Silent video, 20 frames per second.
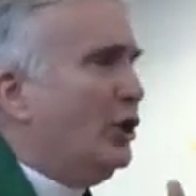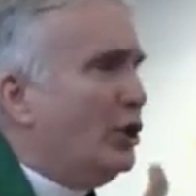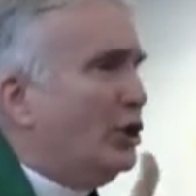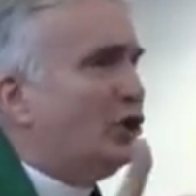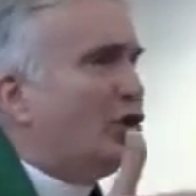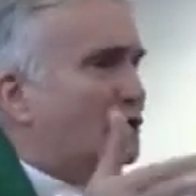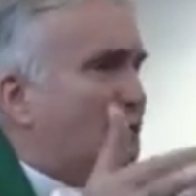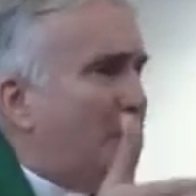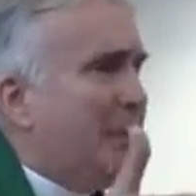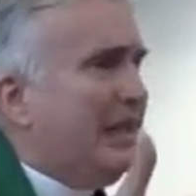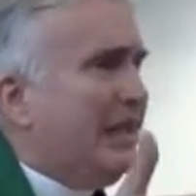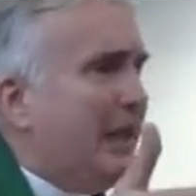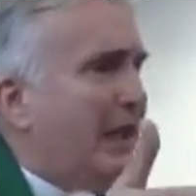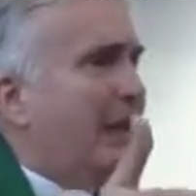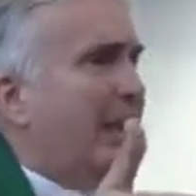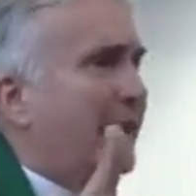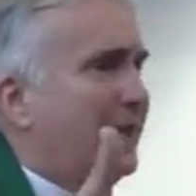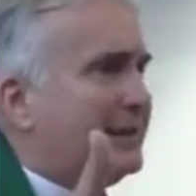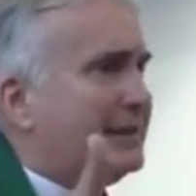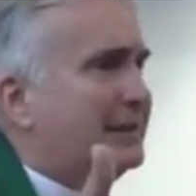You're
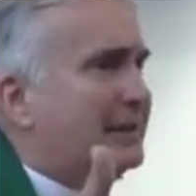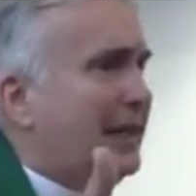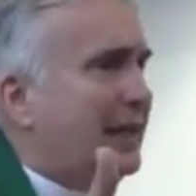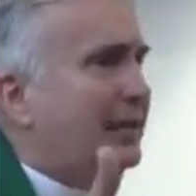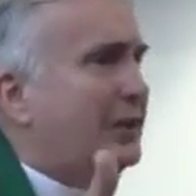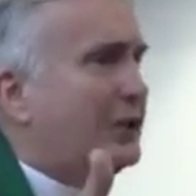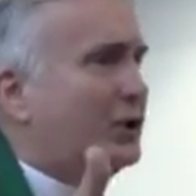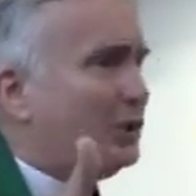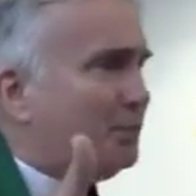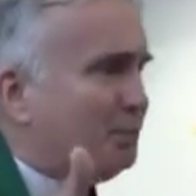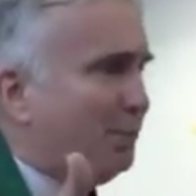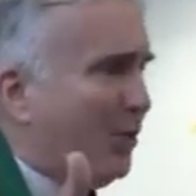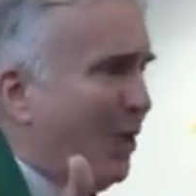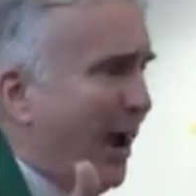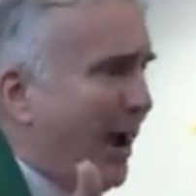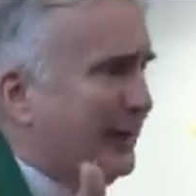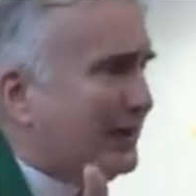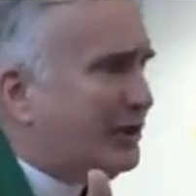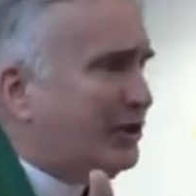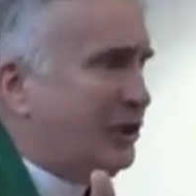speaking as Satan's
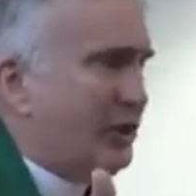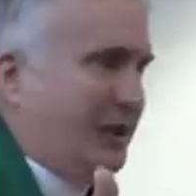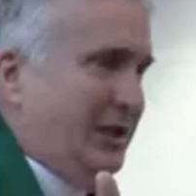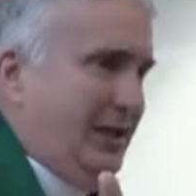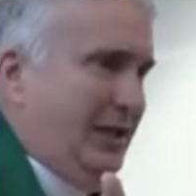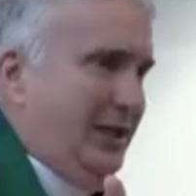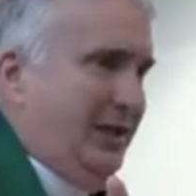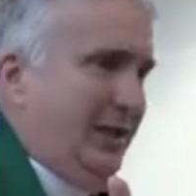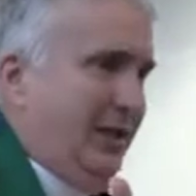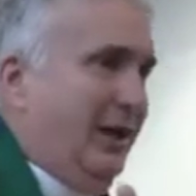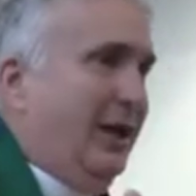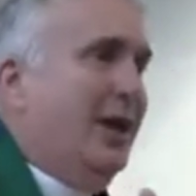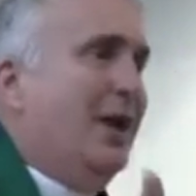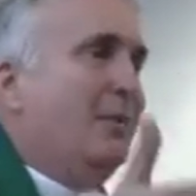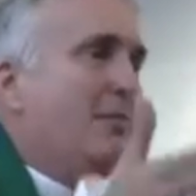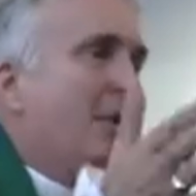proxy here.